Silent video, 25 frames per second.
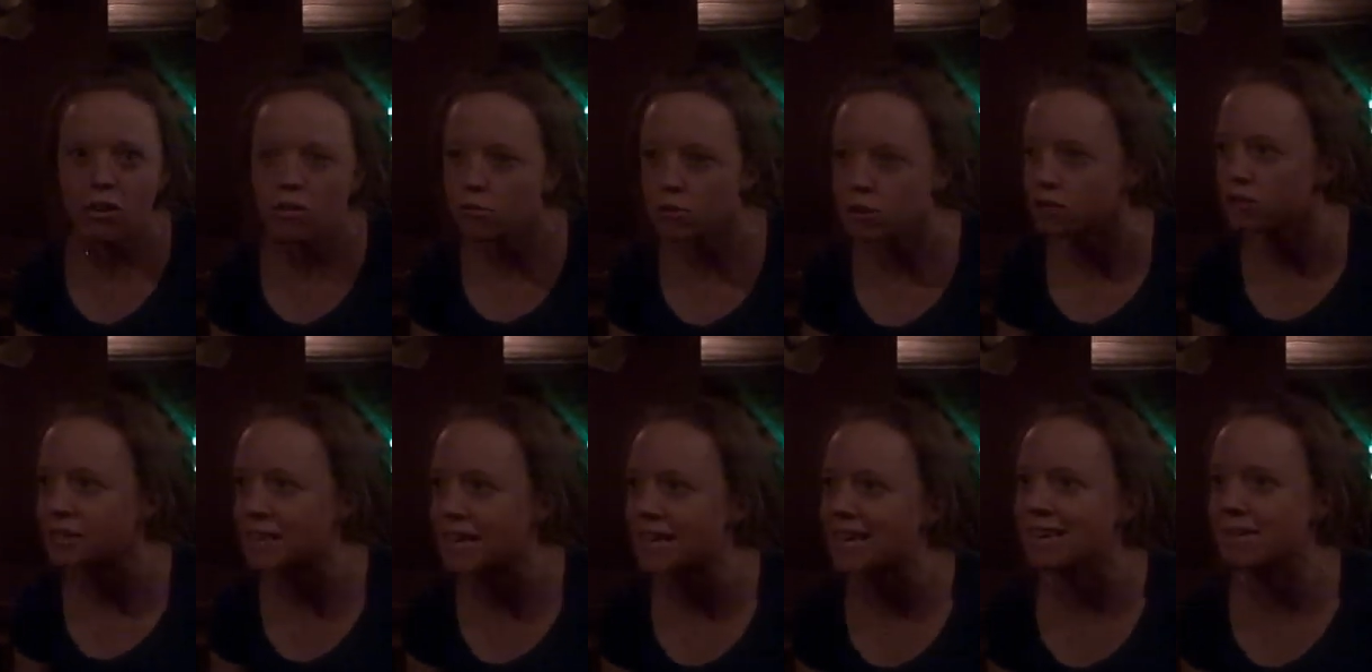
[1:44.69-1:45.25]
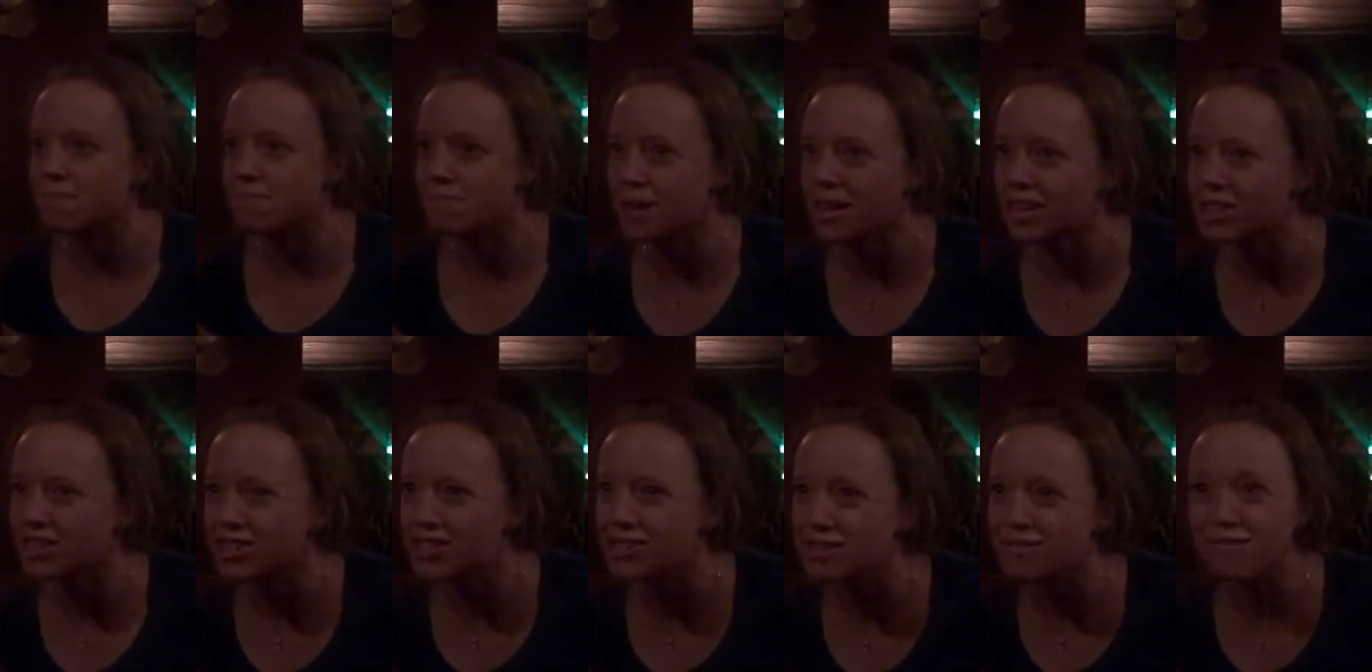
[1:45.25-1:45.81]
Are you taking
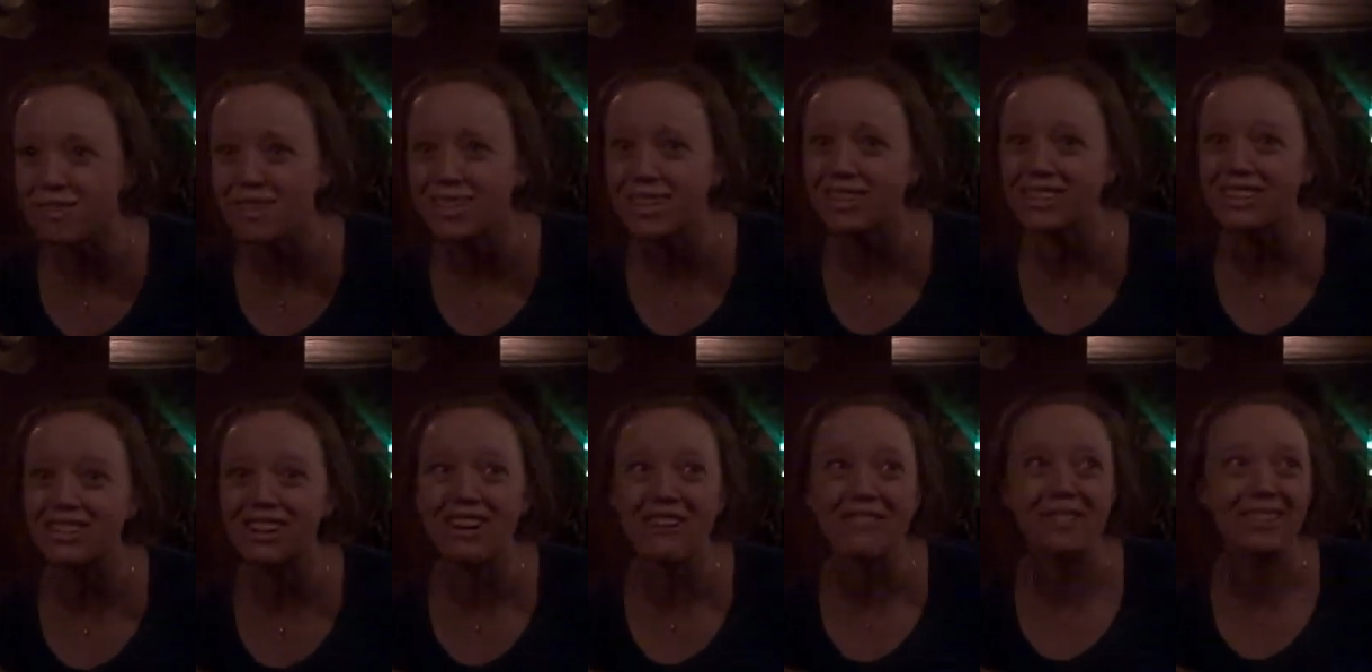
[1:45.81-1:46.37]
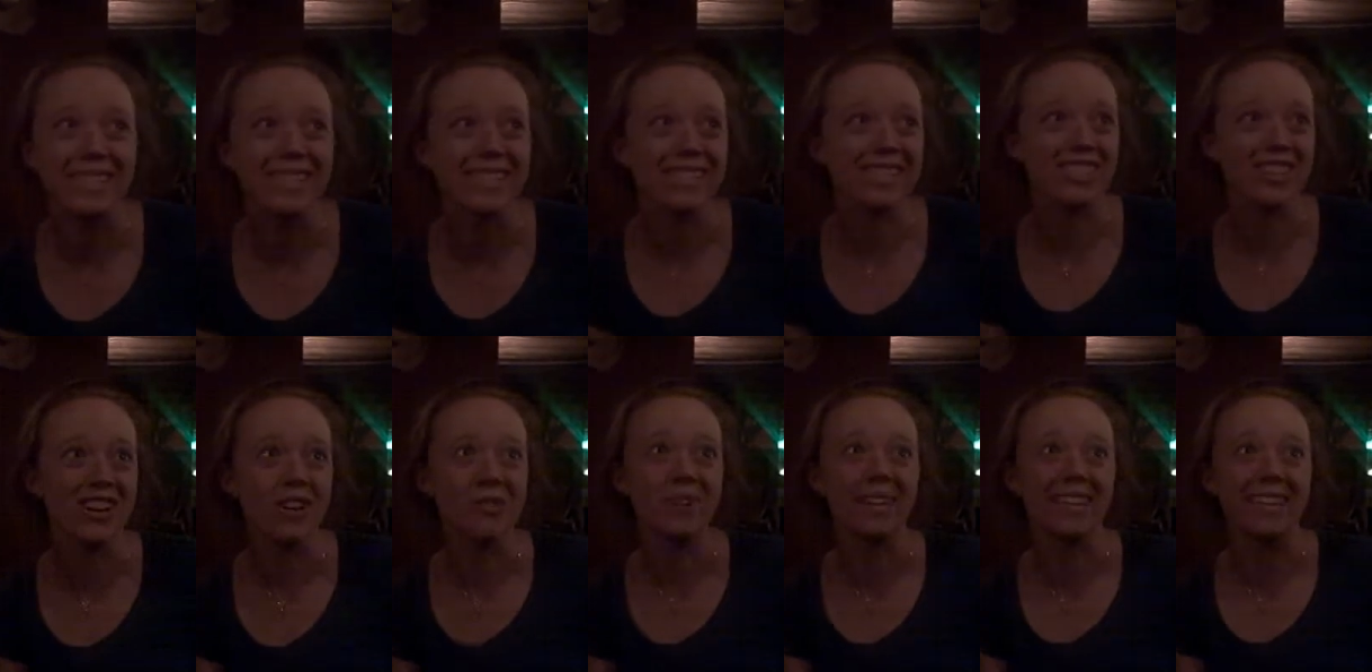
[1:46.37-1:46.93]
pictures? And we're like, no, it's
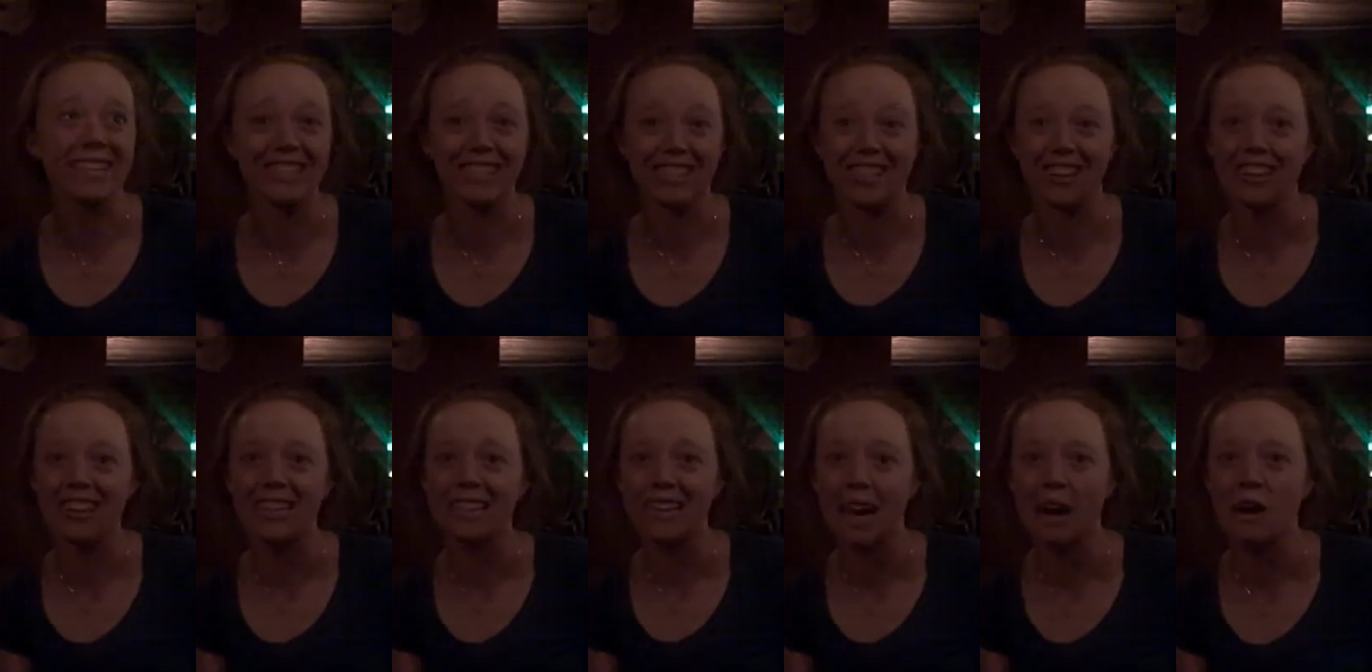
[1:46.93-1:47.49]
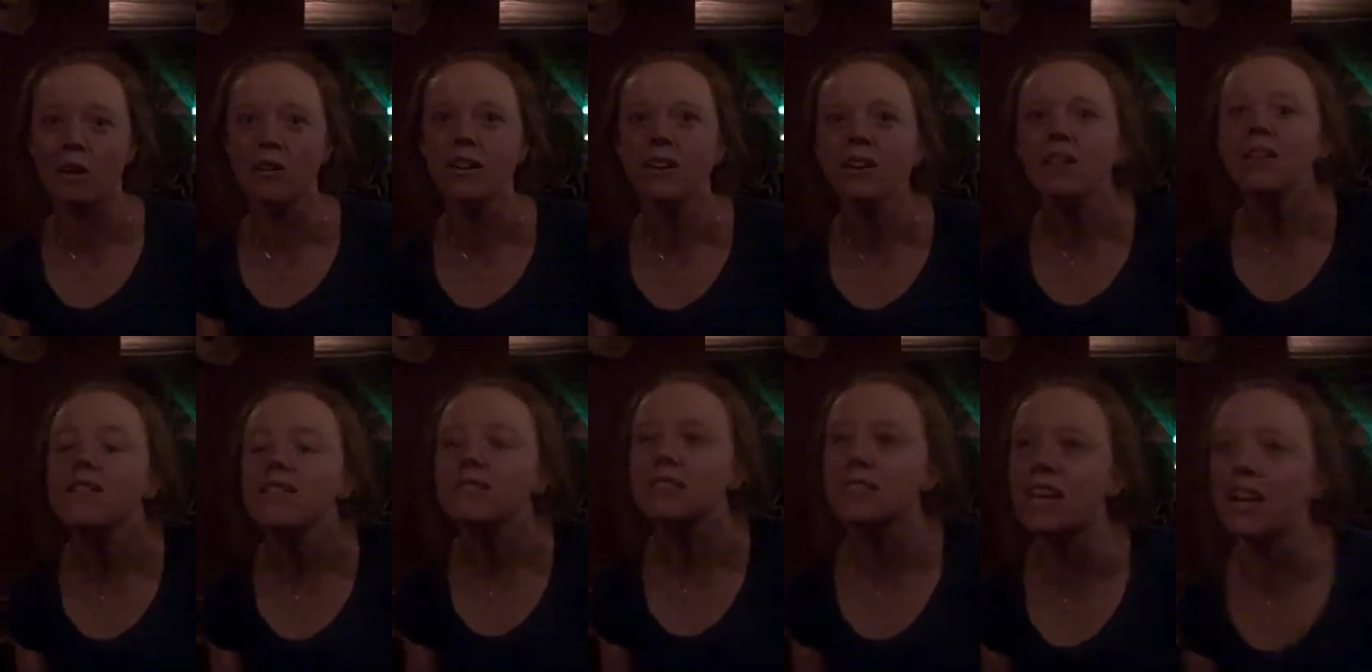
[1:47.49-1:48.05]
snowing and dark out.
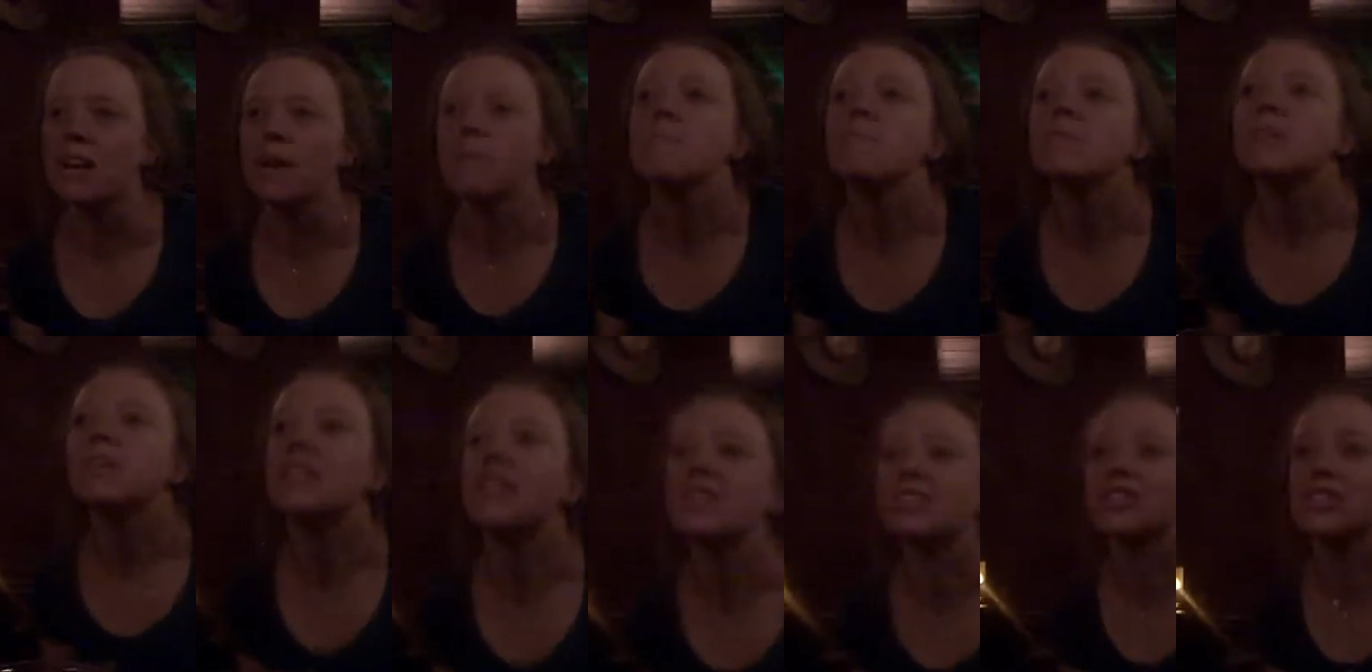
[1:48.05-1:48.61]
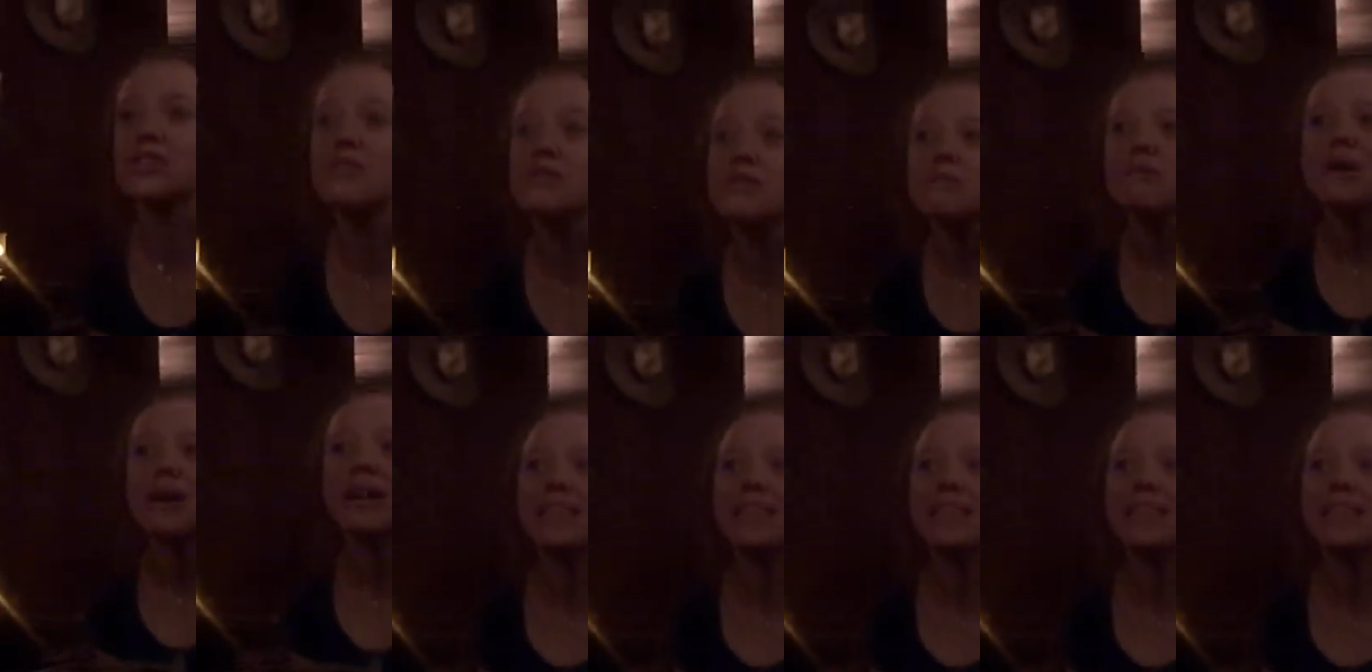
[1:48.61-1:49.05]
Because you were